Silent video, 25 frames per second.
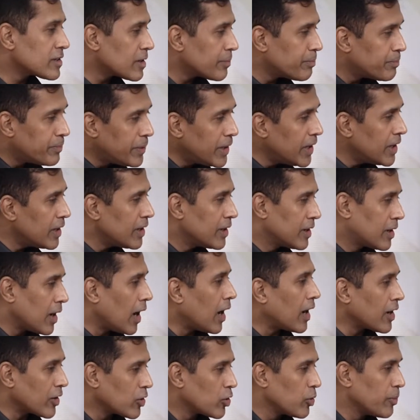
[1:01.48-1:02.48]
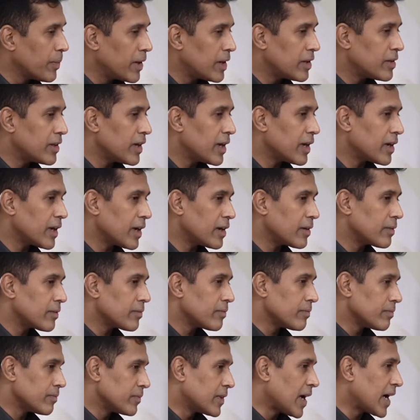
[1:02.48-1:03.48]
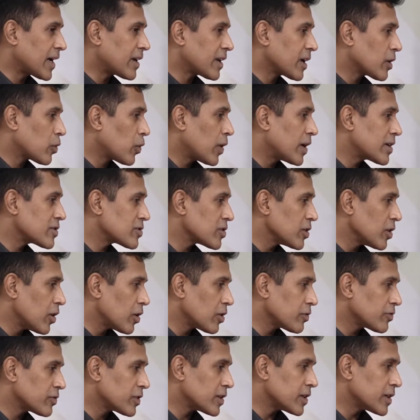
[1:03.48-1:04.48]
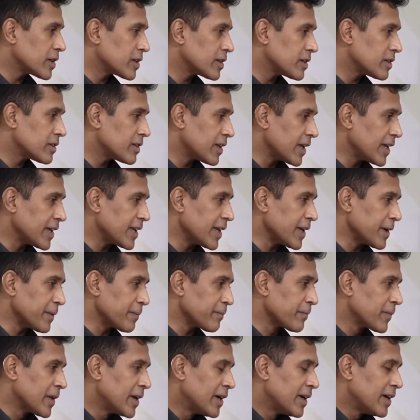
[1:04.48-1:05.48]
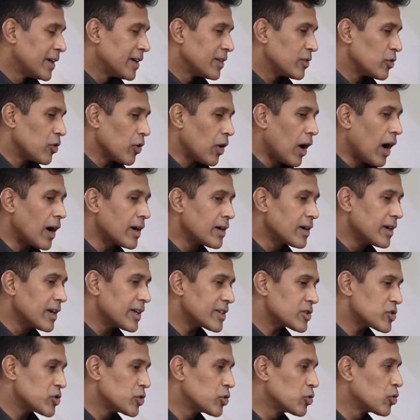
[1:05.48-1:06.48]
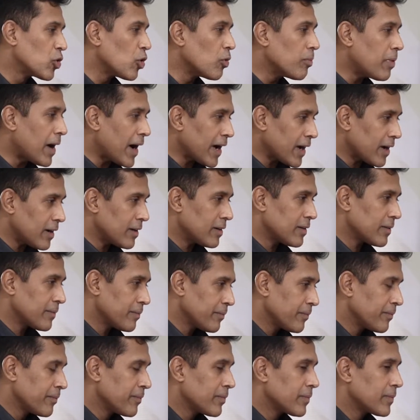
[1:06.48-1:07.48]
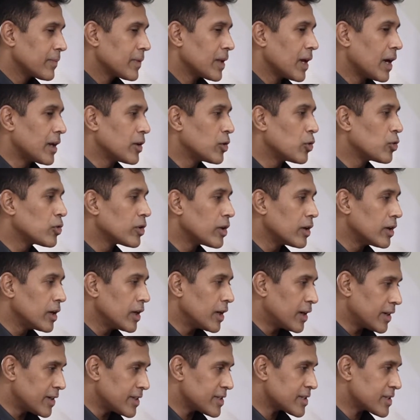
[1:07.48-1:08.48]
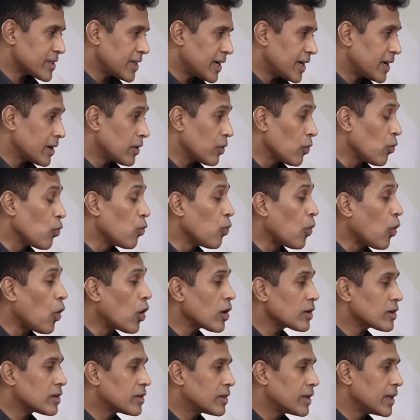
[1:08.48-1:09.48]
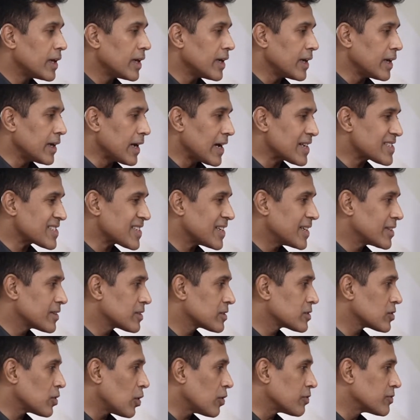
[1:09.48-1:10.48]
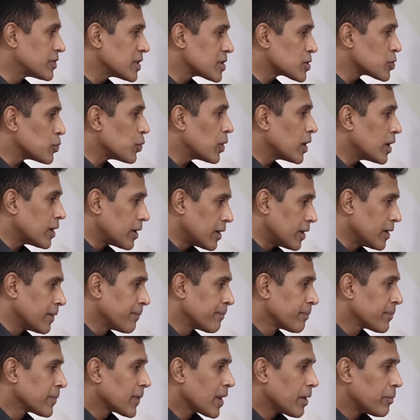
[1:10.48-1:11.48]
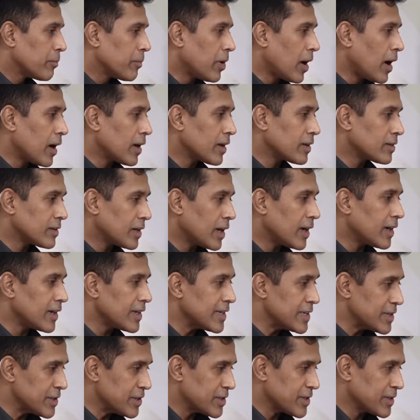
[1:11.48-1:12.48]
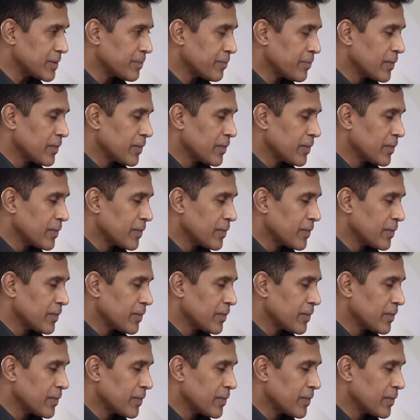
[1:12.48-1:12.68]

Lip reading: a big argument there, and that requires a lot of critical thinking. So unless you go back and you really understand what the essence of this word Bharata is,